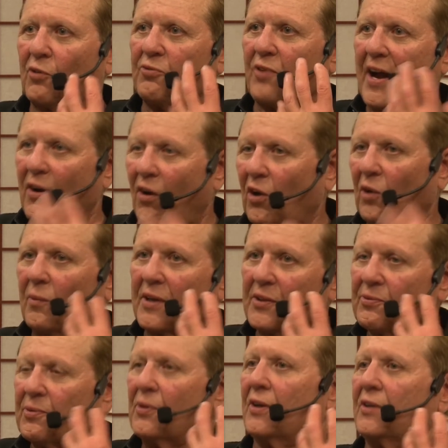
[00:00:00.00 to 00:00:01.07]
fight all the way
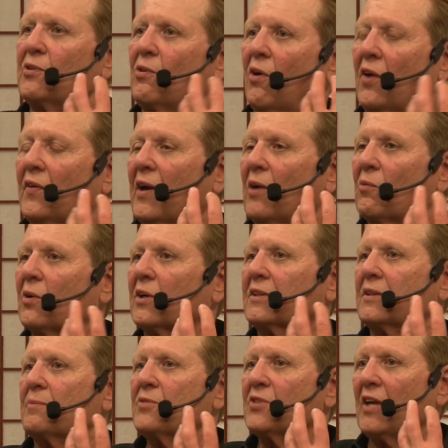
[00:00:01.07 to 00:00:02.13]
through to do all that work
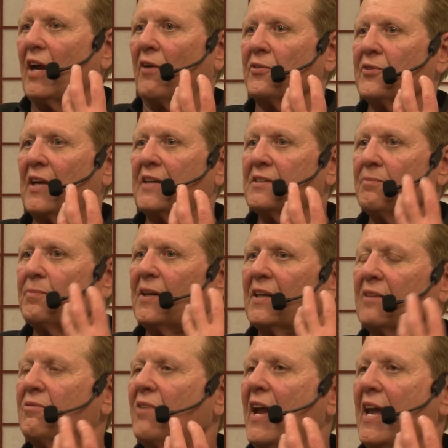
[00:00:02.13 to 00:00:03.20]
themselves. That's a big
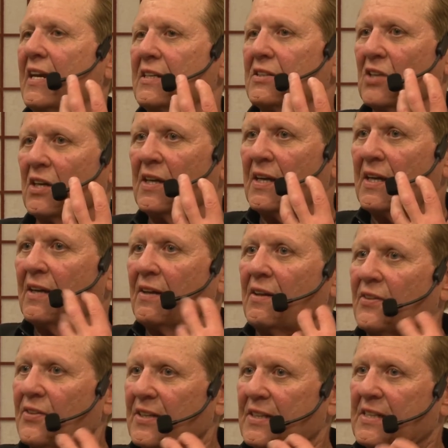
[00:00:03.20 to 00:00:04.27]
advantage.
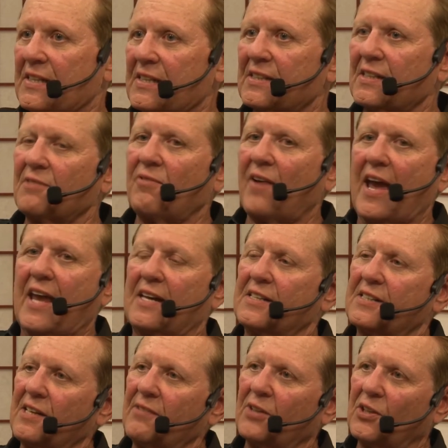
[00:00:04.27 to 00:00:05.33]
The
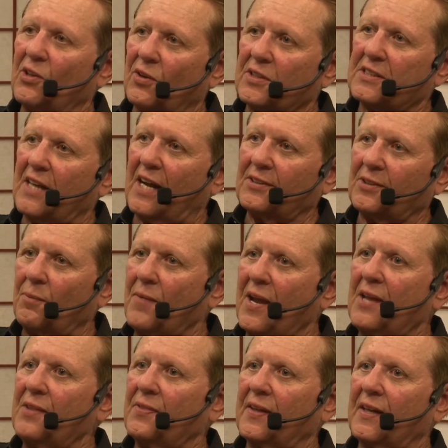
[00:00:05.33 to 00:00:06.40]
disadvantage, even though it's not the
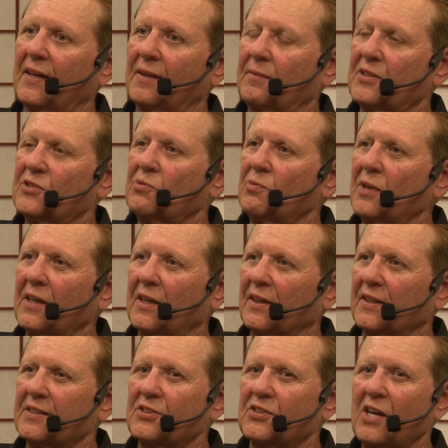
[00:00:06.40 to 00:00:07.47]
main thing, it's
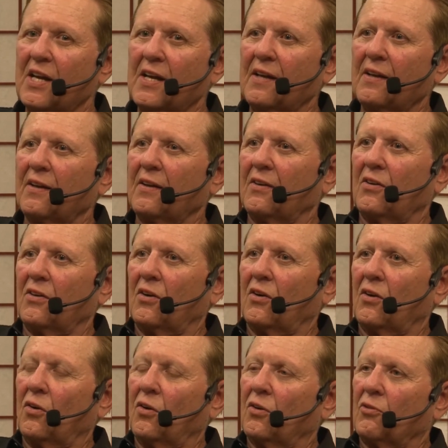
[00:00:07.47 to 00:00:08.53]
real, is,
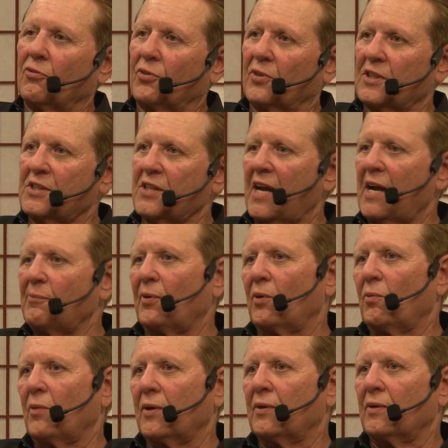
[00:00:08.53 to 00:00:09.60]
for
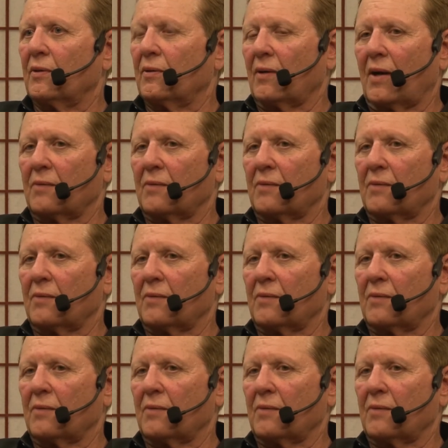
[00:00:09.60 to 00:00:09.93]
example, when